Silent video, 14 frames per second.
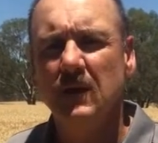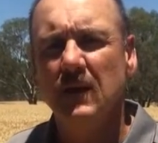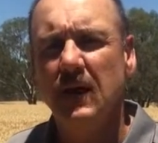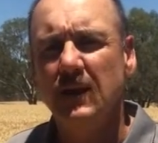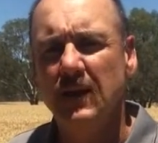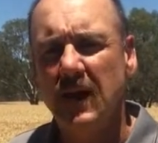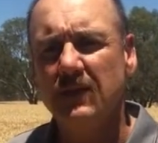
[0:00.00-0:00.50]

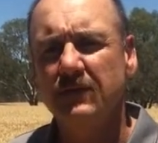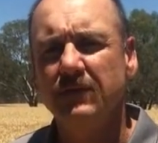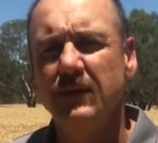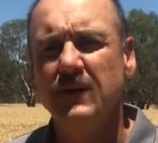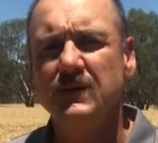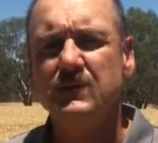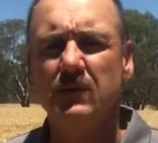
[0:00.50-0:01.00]
Another
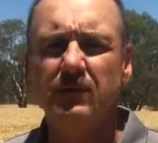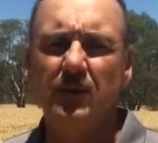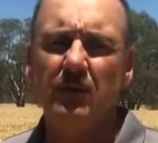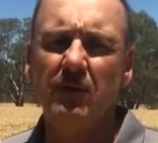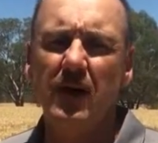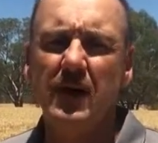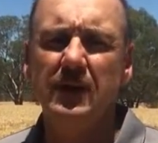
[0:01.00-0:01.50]
feature of the
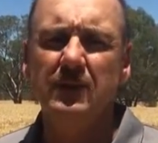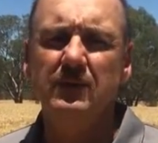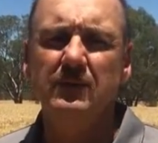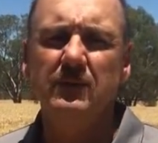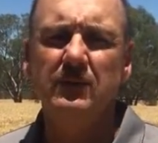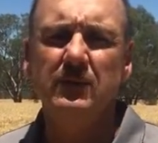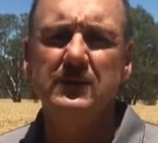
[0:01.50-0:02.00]
grain
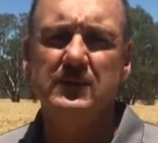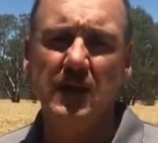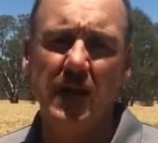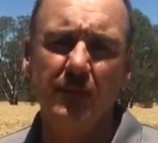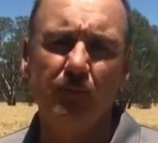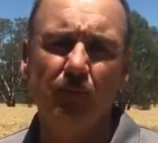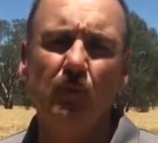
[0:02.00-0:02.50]

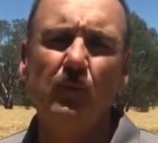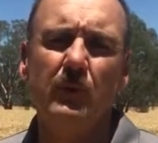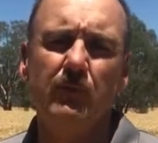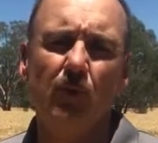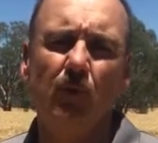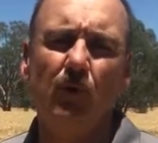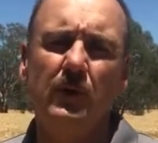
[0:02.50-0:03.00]
sample
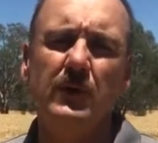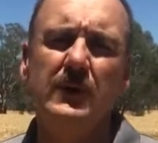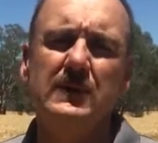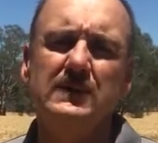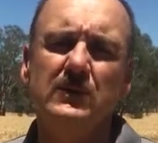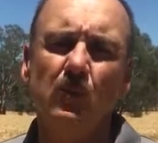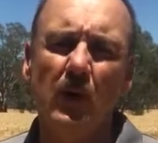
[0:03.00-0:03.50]
report
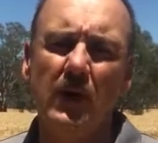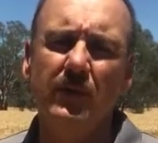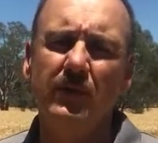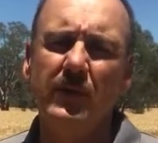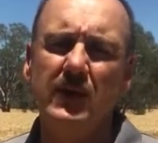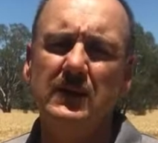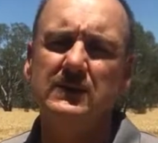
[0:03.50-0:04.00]
is the
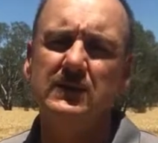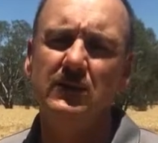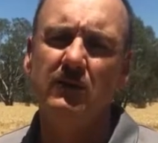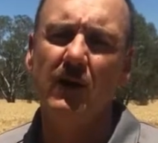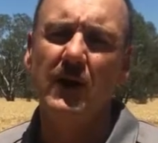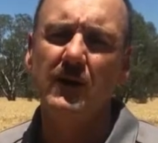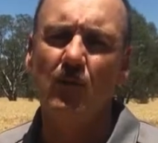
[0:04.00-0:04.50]
1000
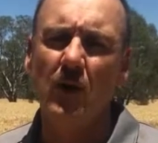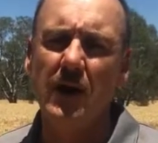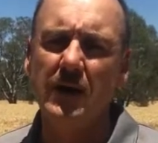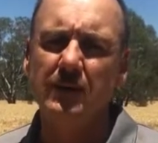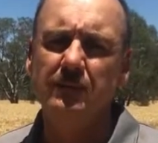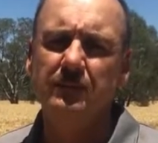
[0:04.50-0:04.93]
grain weight,